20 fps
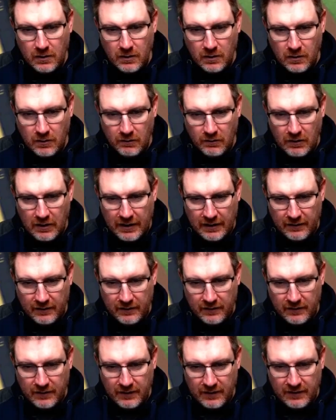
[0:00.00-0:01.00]

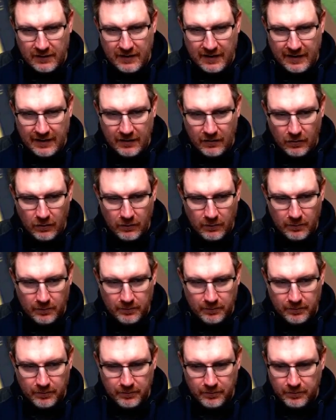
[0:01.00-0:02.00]
Alright, Teel.
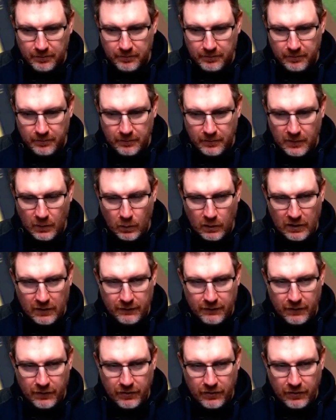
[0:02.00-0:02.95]
One for